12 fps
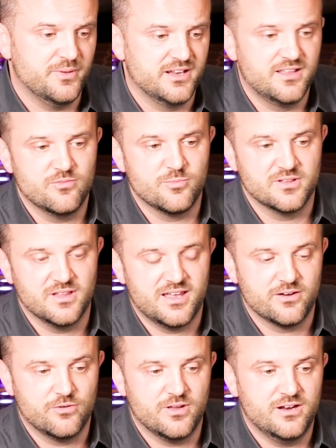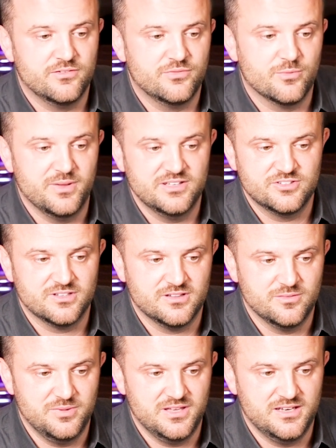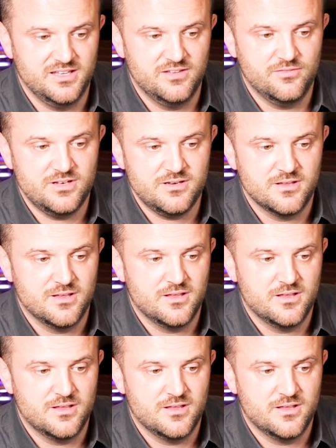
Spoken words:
but I give them a lot of credit for basically being even.